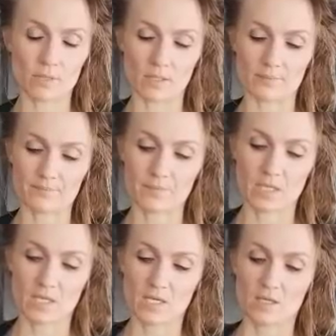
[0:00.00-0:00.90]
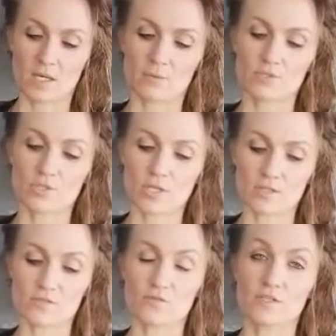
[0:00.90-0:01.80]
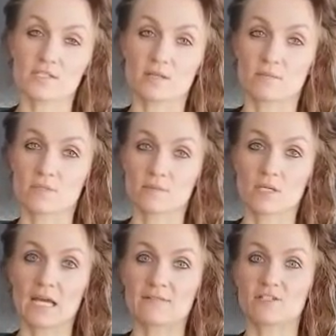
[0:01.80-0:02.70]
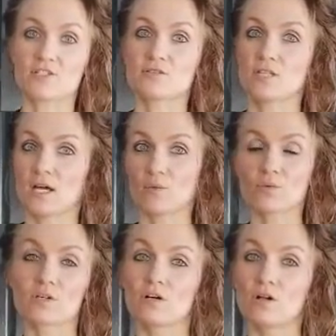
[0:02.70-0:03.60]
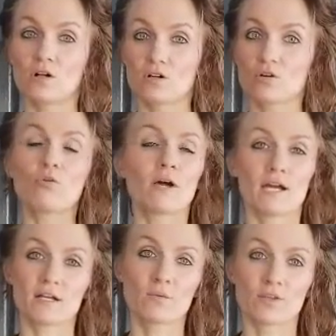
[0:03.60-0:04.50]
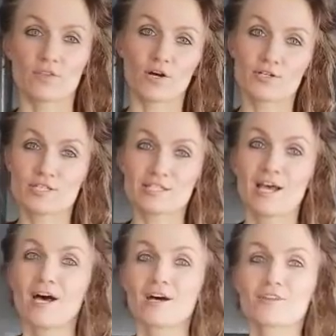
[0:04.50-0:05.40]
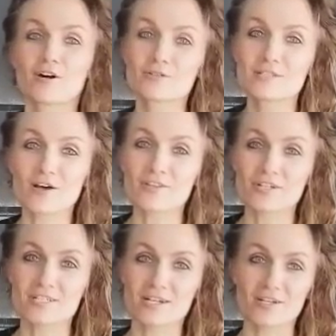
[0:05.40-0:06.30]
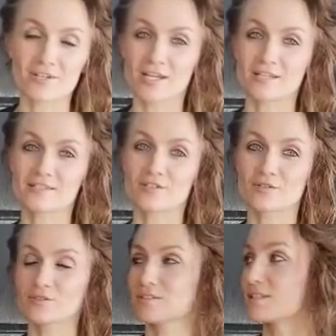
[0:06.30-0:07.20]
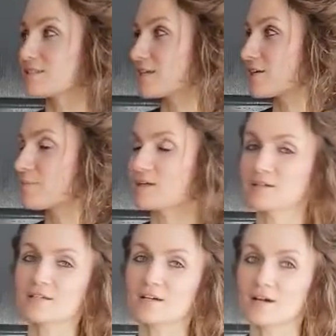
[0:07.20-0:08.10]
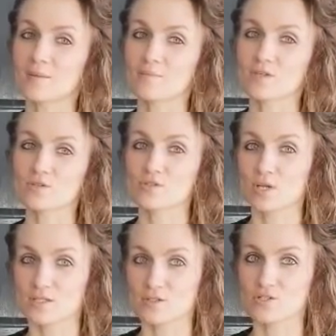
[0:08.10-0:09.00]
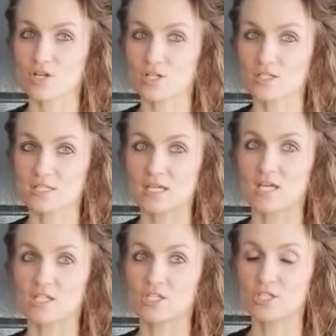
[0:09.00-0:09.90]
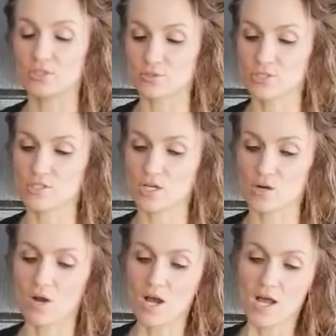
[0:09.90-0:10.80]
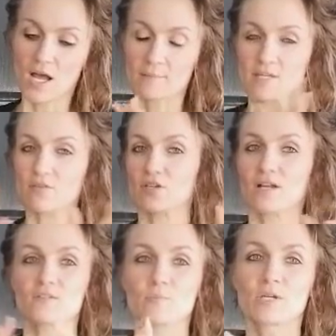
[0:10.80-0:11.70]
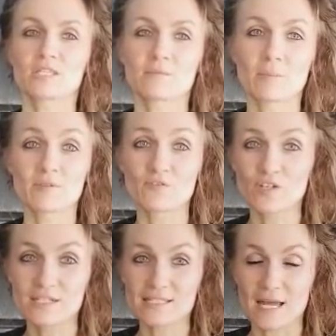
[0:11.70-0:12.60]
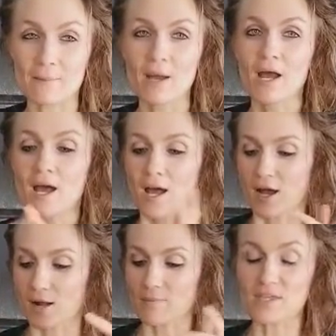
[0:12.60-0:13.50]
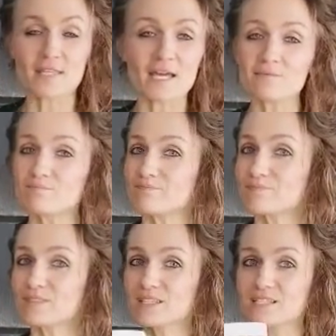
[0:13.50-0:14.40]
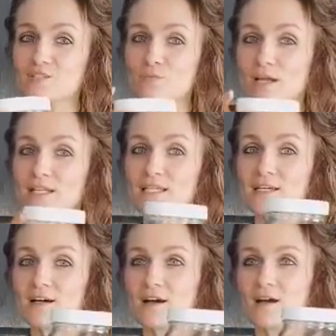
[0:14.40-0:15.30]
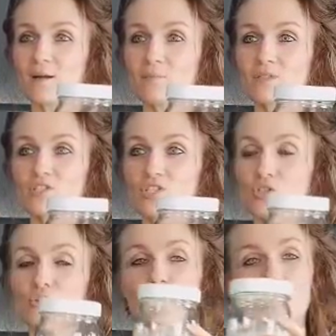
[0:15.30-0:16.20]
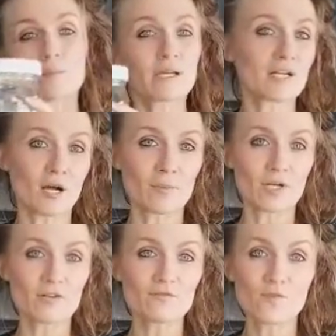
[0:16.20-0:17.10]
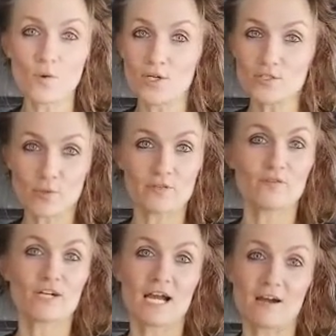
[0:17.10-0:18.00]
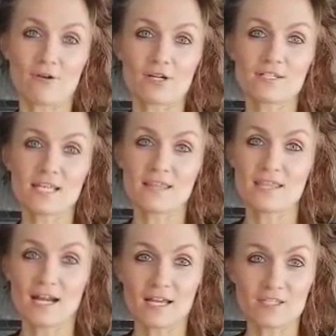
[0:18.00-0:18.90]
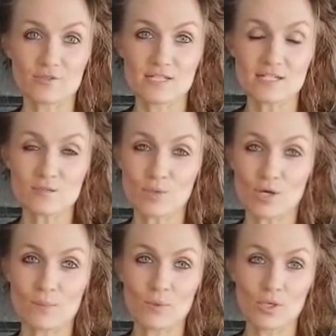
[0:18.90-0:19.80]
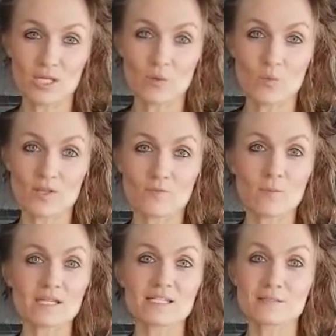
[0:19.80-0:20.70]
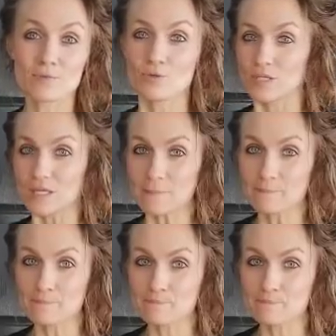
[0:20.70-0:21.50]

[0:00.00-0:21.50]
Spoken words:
but I will show you how to freeze them because I'm going to have to do that real quick with those other dairy grains. The dairy milk, those grains are starting to get huge, so I'm definitely going to have to break them up and freeze them. And then this is ready to go in my cupboard for 24 hours, and then I use it tomorrow morning with my smoothie.